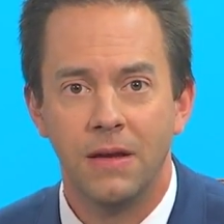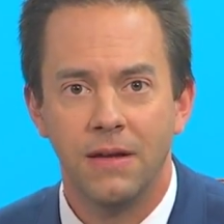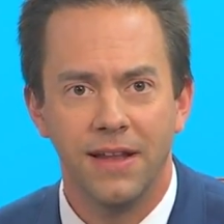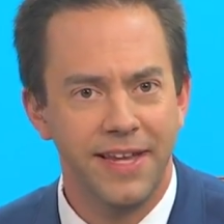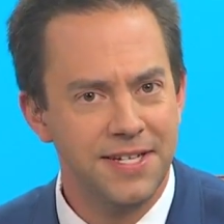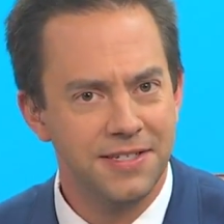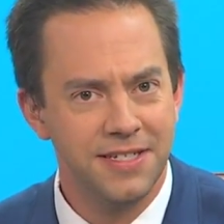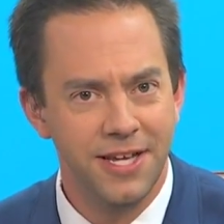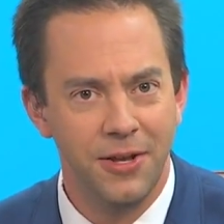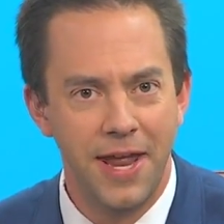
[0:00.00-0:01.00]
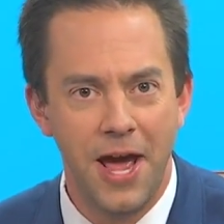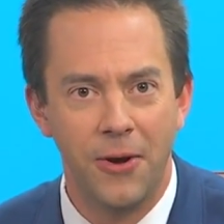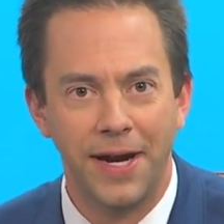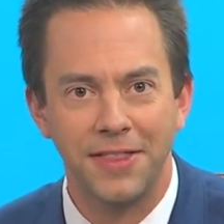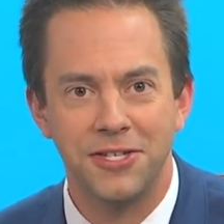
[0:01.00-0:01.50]
At least until now,
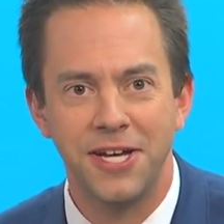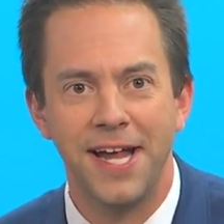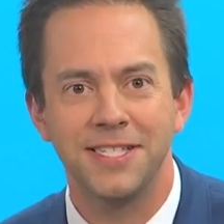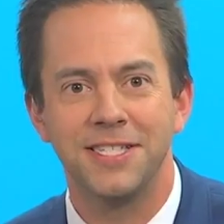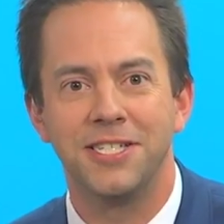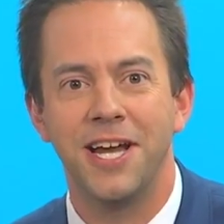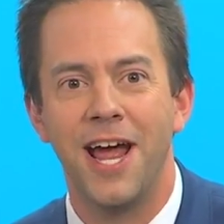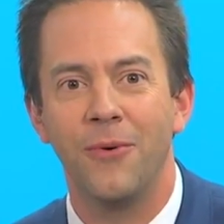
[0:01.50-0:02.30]
I got the chance to chat